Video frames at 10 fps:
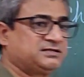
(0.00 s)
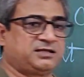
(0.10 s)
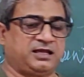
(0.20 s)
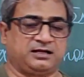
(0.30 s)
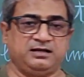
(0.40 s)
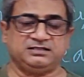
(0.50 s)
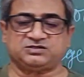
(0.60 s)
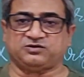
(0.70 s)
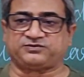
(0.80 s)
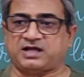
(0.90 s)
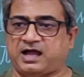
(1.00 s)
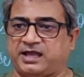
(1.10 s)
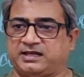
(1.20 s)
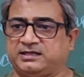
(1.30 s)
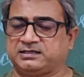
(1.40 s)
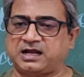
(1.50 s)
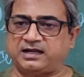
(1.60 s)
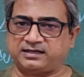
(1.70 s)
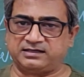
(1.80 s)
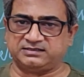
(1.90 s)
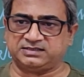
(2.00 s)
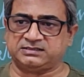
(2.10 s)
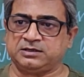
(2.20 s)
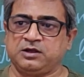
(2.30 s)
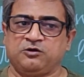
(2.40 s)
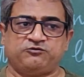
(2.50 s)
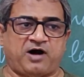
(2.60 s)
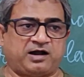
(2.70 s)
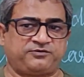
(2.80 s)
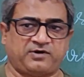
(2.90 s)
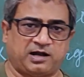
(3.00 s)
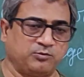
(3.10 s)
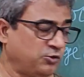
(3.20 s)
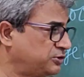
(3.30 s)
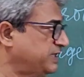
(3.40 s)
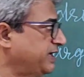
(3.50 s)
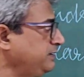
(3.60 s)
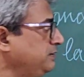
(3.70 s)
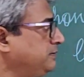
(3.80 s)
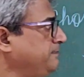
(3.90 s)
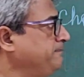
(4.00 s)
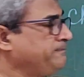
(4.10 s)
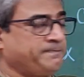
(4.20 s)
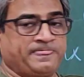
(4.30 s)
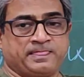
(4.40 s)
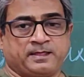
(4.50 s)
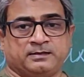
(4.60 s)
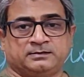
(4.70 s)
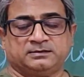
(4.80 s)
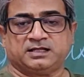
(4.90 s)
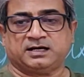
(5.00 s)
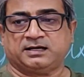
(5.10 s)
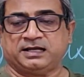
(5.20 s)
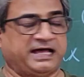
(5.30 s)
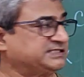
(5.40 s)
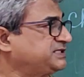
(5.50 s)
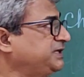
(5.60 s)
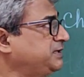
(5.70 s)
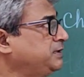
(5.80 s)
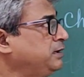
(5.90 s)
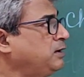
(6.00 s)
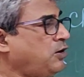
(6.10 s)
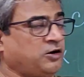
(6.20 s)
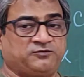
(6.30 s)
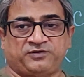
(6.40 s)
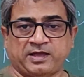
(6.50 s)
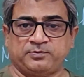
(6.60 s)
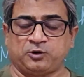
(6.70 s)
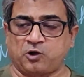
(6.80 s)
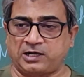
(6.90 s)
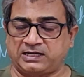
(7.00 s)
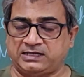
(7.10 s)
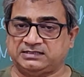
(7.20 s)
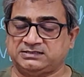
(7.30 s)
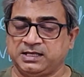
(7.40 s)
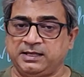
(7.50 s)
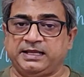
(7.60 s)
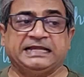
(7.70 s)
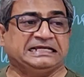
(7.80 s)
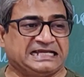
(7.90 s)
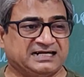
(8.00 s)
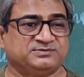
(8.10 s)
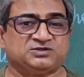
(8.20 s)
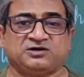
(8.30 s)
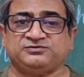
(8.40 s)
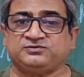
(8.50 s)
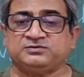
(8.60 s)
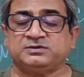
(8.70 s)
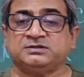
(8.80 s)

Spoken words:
the thickness of the hyaline cartilage is far more than the elastic or fibrocartilage in terms of